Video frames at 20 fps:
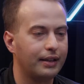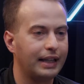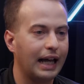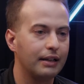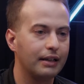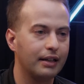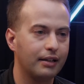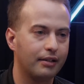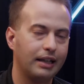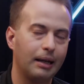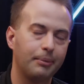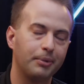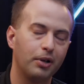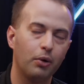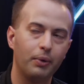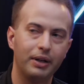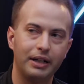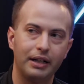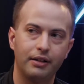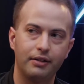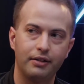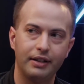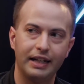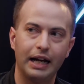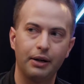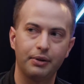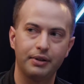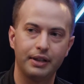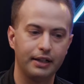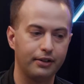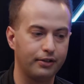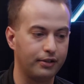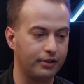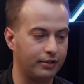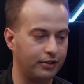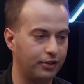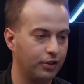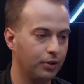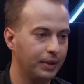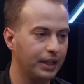that lets them go in and see how things
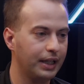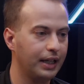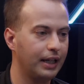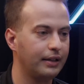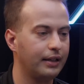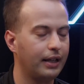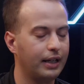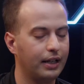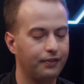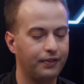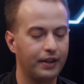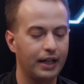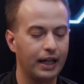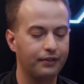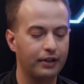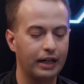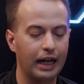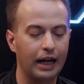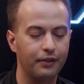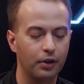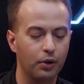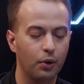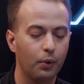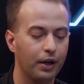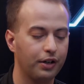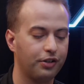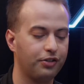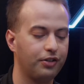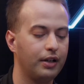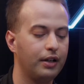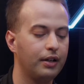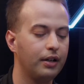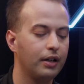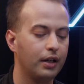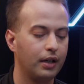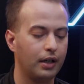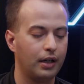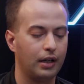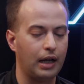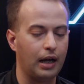are doing. And then if they ever have a question,
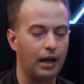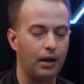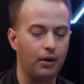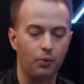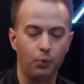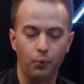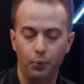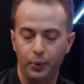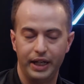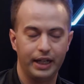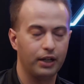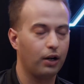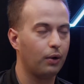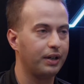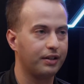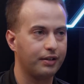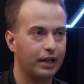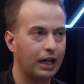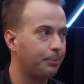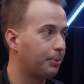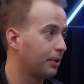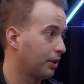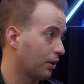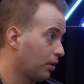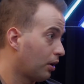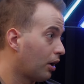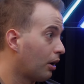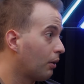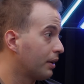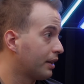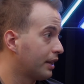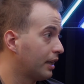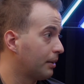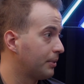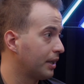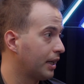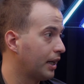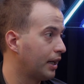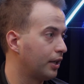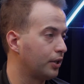we always hop on a call with
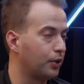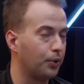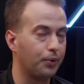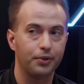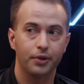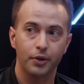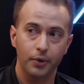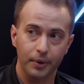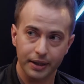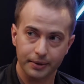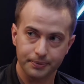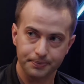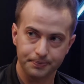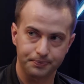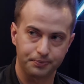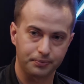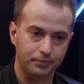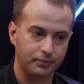them to kind of go through it.